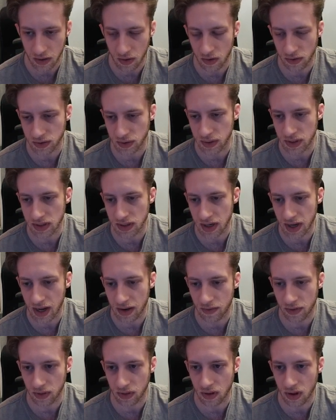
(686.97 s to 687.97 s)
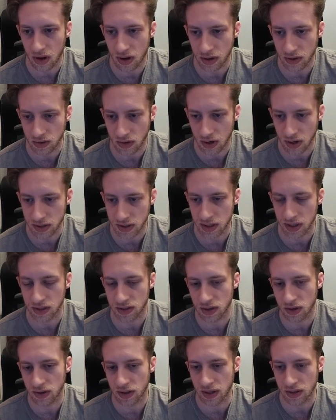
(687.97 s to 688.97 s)
Also, he's gonna have a lot of draws on the
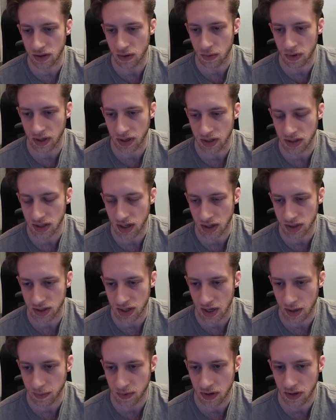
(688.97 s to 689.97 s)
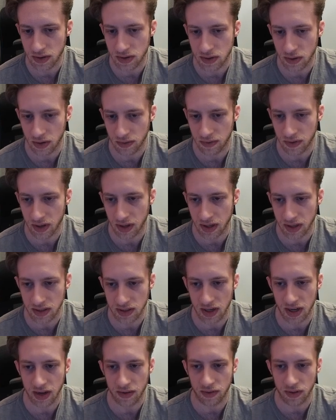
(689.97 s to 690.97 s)
turn that don't want to get check jammed on, so I feel like he's
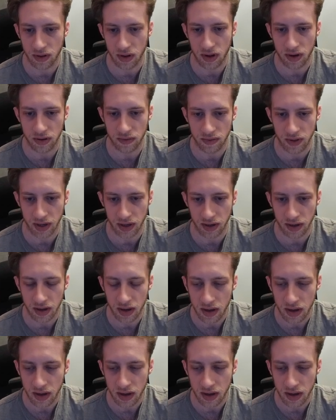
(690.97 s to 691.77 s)
gonna have a lot of like